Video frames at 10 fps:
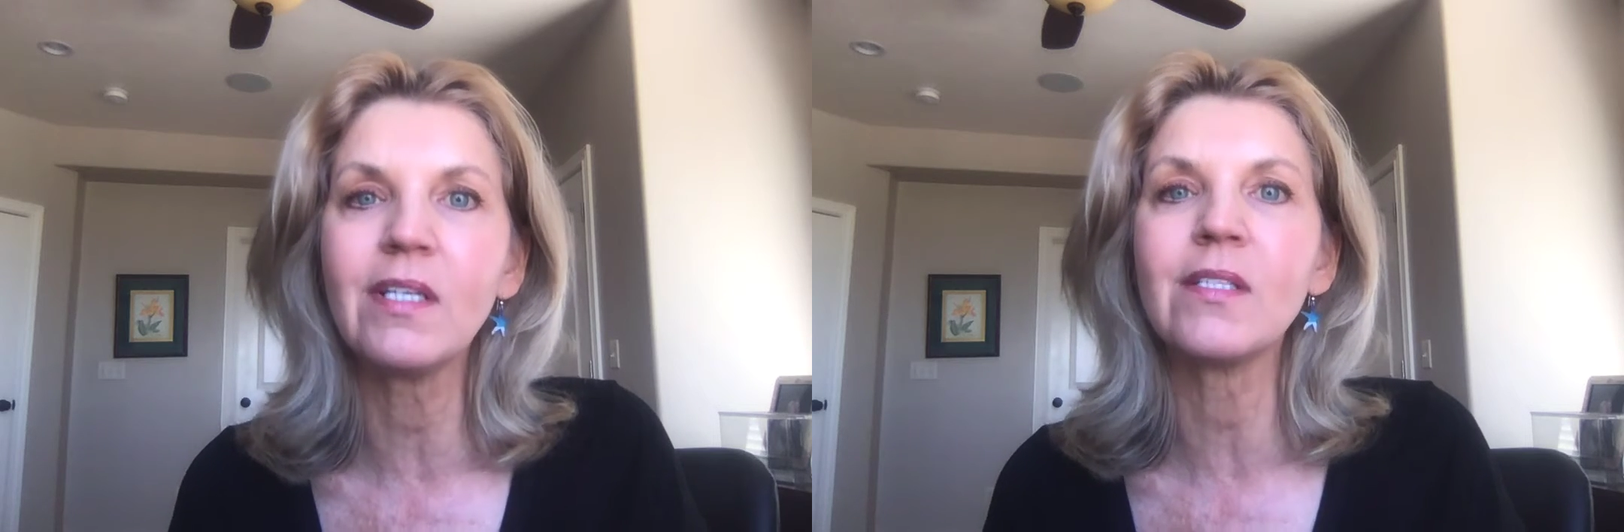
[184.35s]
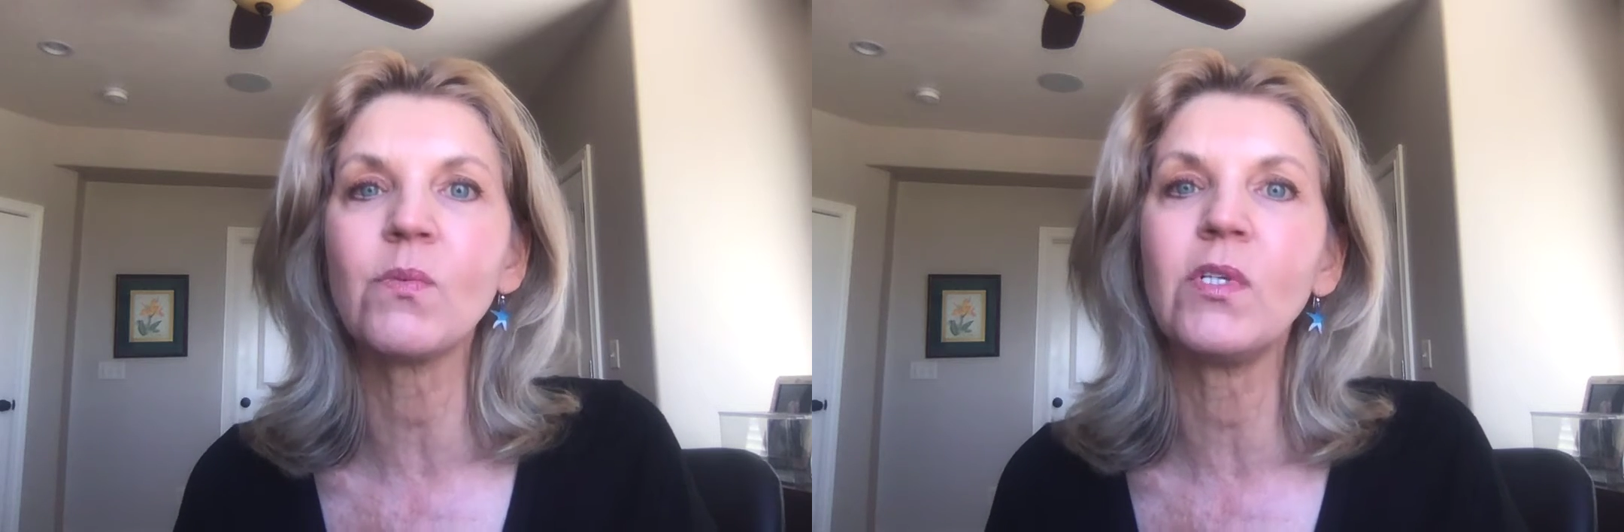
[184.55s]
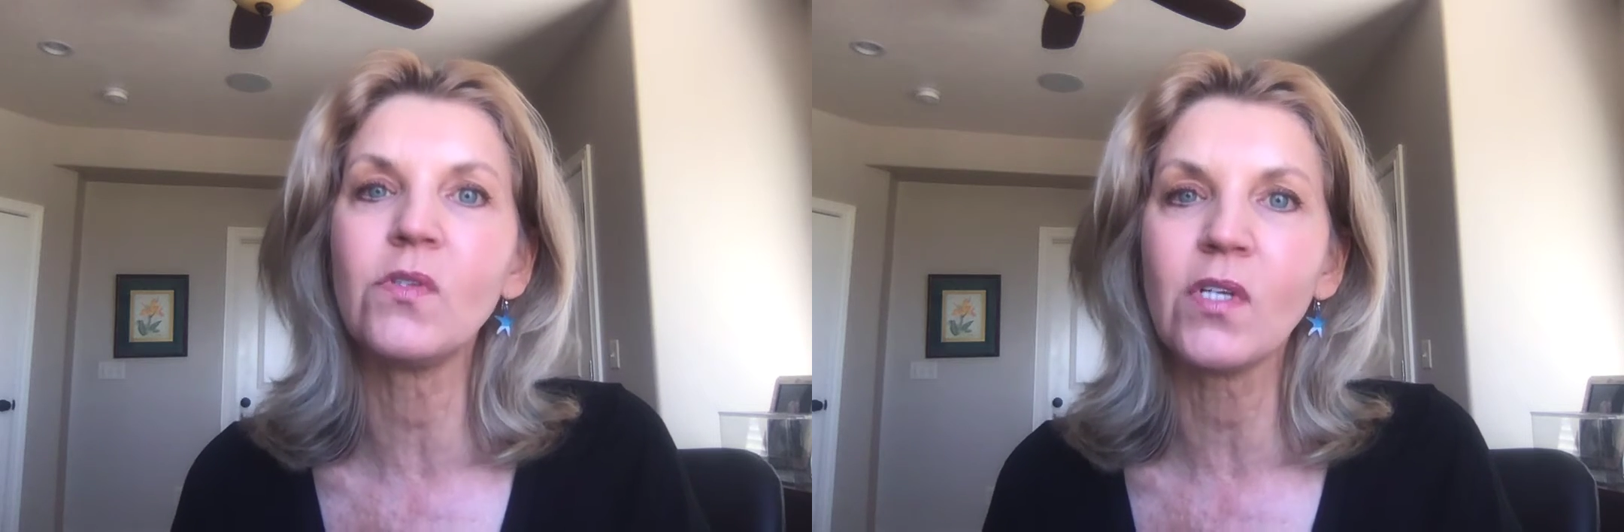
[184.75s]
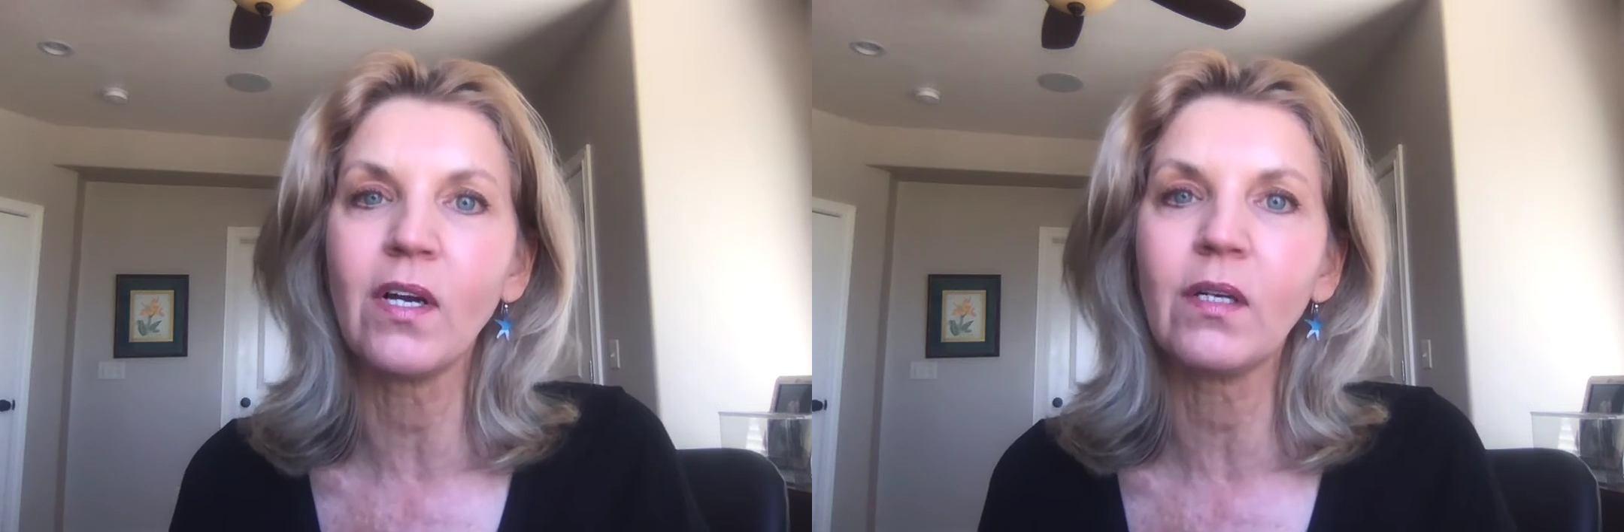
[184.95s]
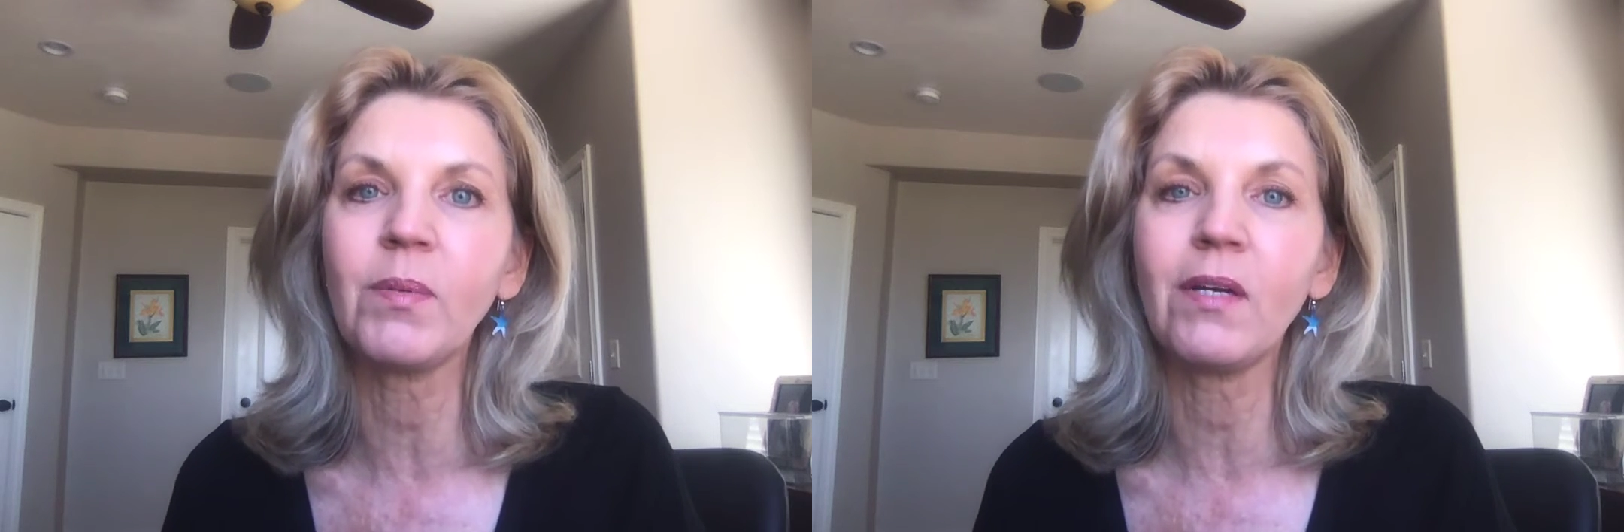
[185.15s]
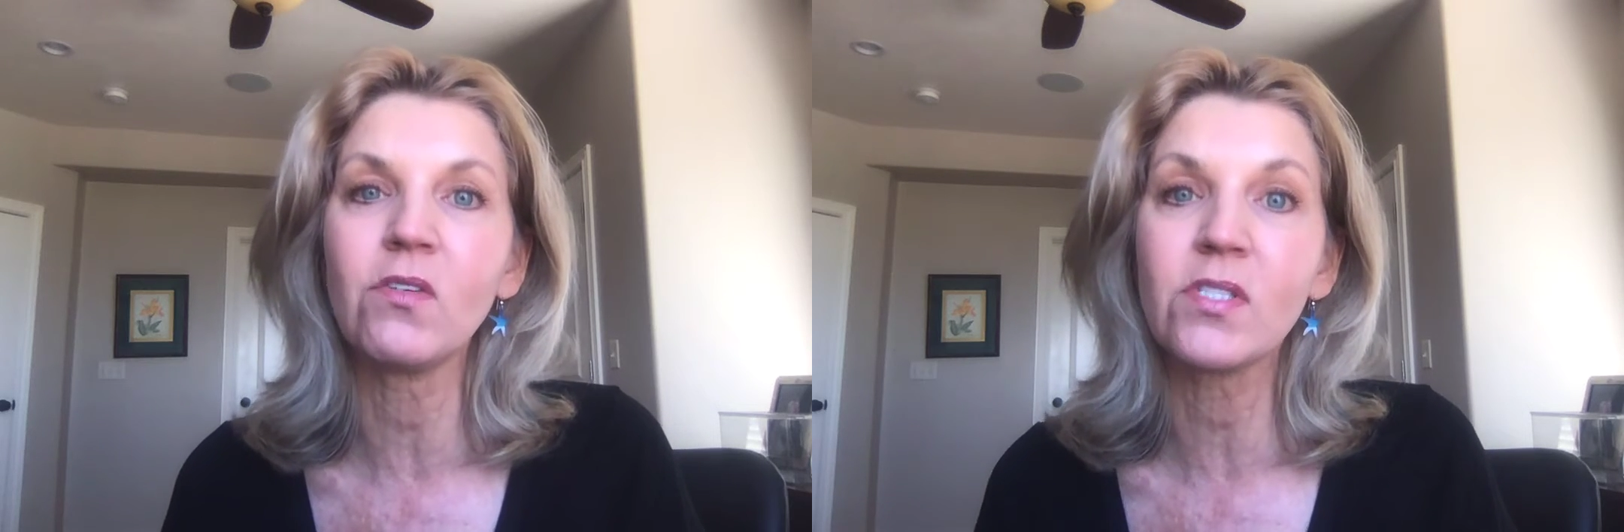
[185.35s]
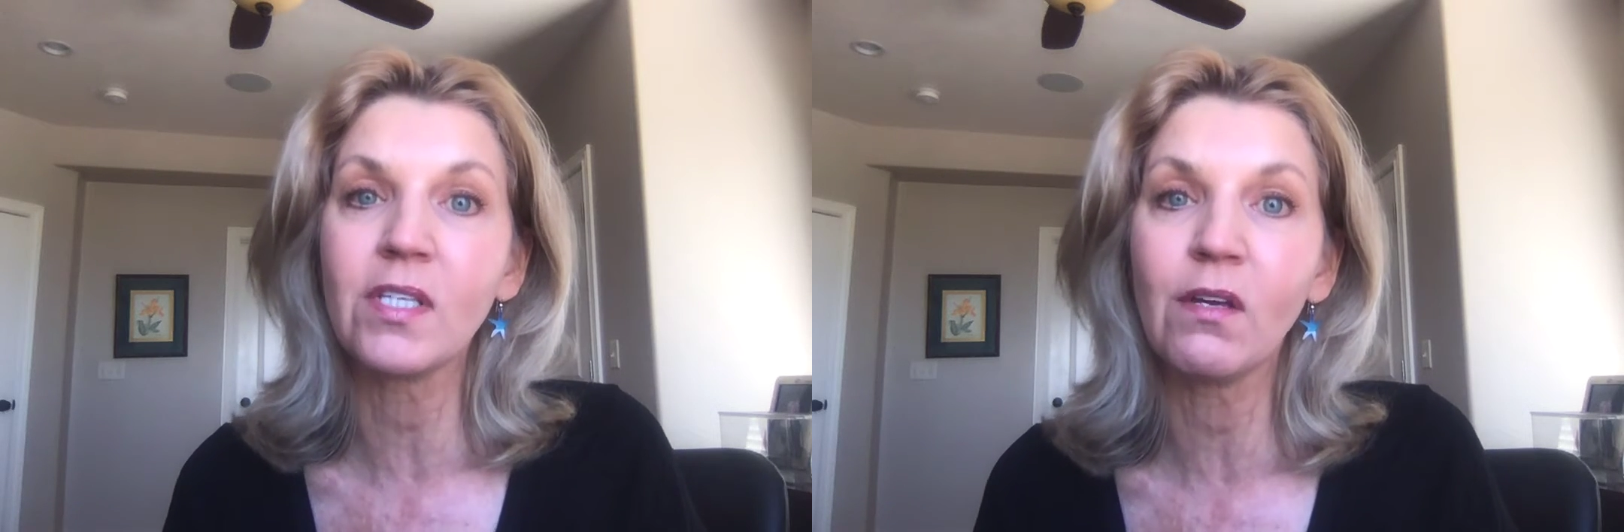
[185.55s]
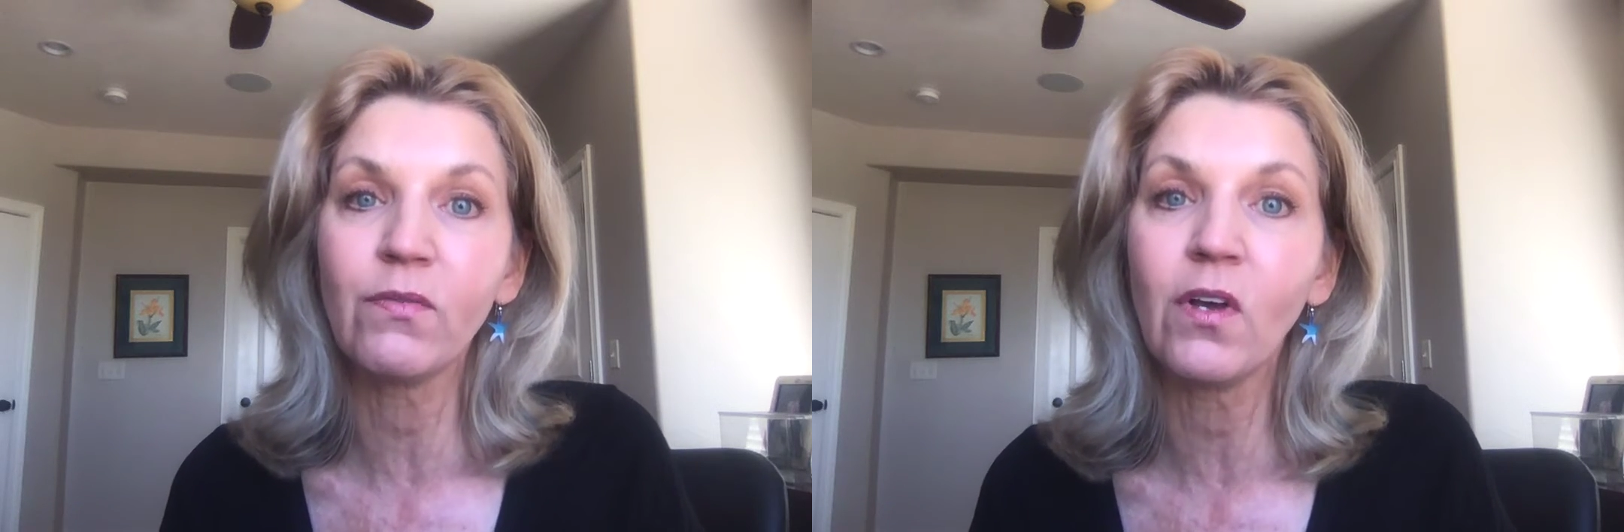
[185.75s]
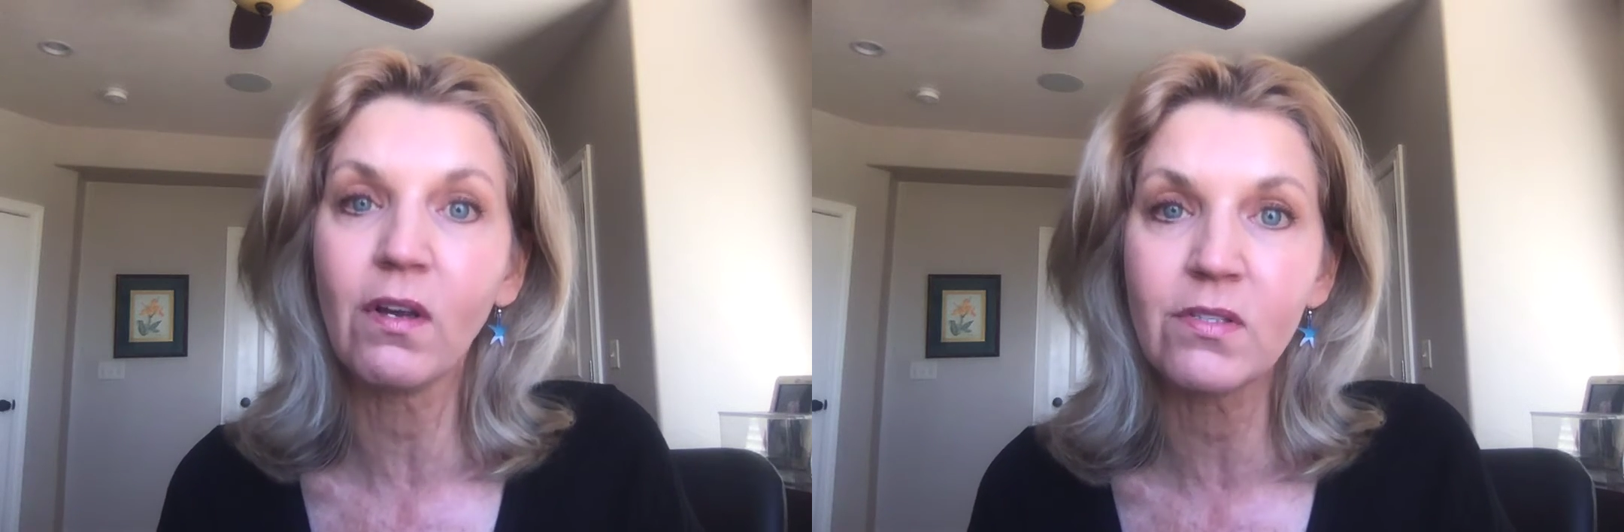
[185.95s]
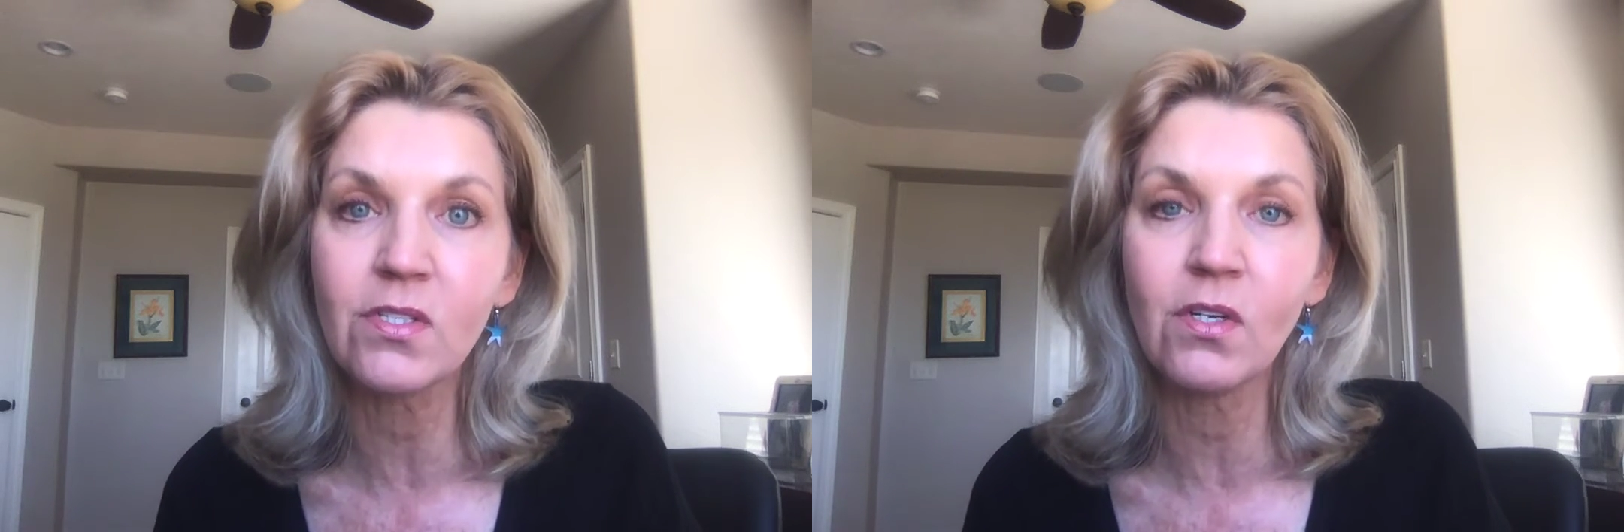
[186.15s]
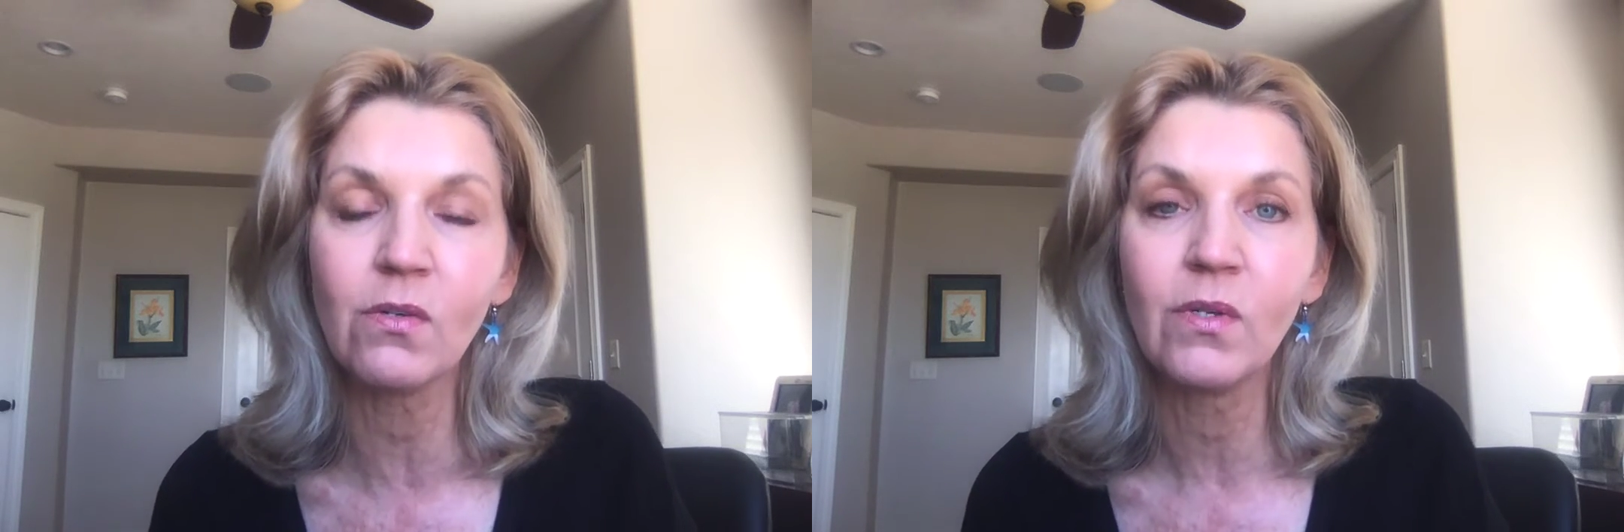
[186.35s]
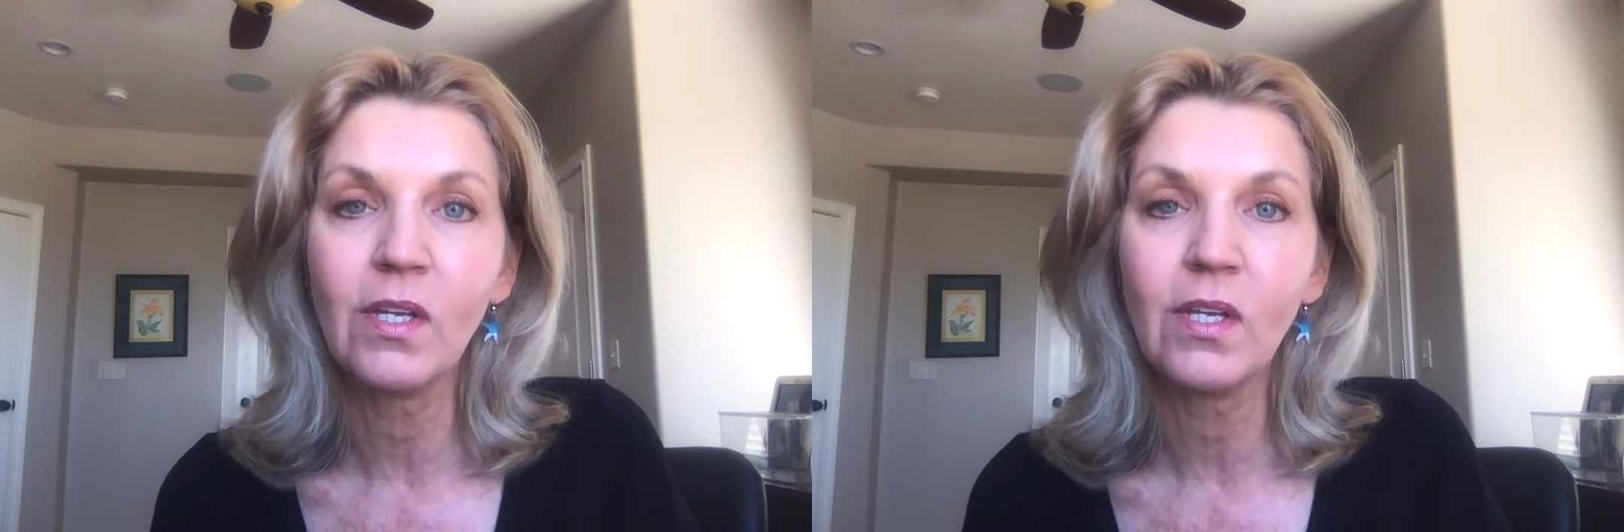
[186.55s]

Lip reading: is when you talk about yourself also.